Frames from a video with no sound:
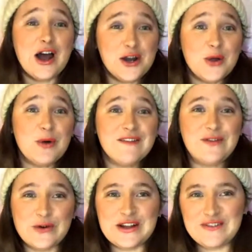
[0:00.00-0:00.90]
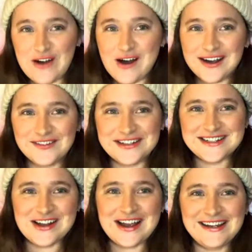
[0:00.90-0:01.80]
I know what 45
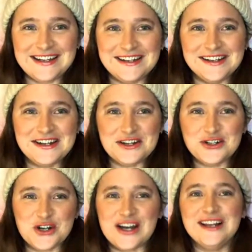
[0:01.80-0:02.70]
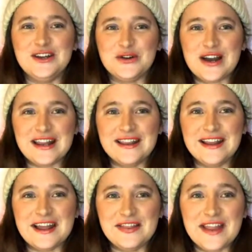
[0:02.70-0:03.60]
is like in Australia,
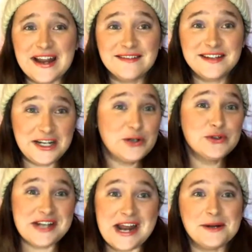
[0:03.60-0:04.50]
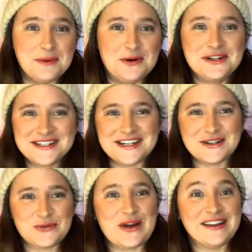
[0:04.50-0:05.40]
and that kills animals
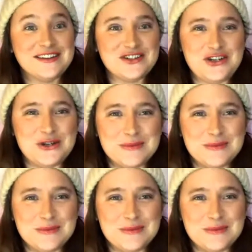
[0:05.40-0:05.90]
as well as